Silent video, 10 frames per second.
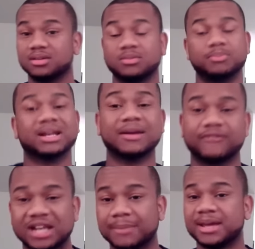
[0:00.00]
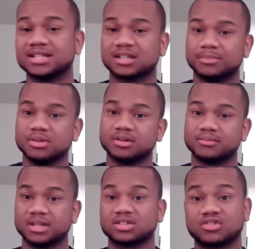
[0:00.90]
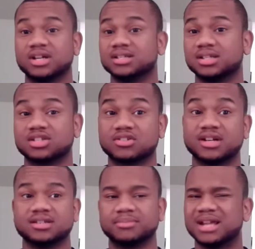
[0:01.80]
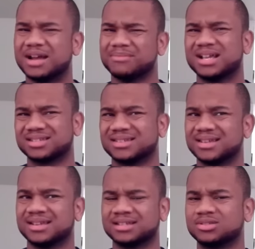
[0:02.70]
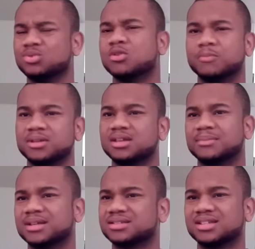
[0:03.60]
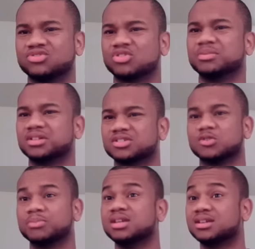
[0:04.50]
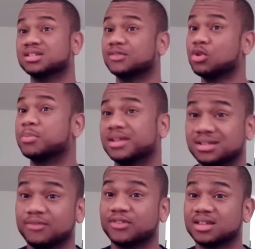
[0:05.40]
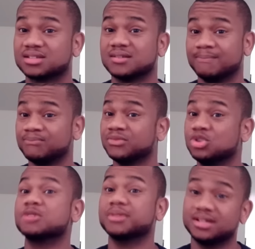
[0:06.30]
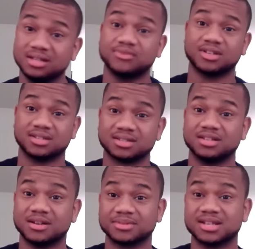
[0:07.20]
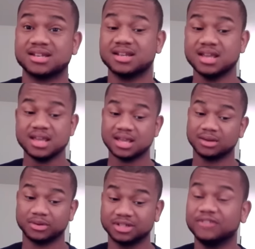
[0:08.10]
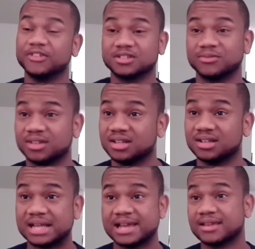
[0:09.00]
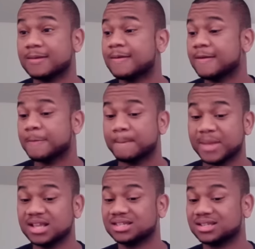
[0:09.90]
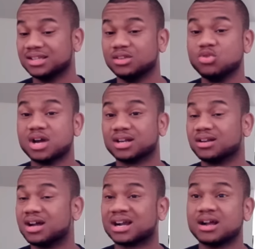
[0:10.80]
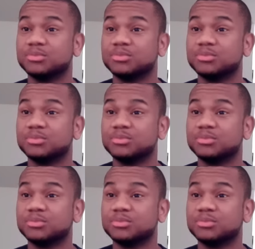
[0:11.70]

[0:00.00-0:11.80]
fly past the computer. It's crazy. But I'm not saying it's too OP. I'm not saying dribbling is OP, because if you play defense, you can play defense. You know what I'm saying? And on the defensive end, like, basically, you know how to lock up.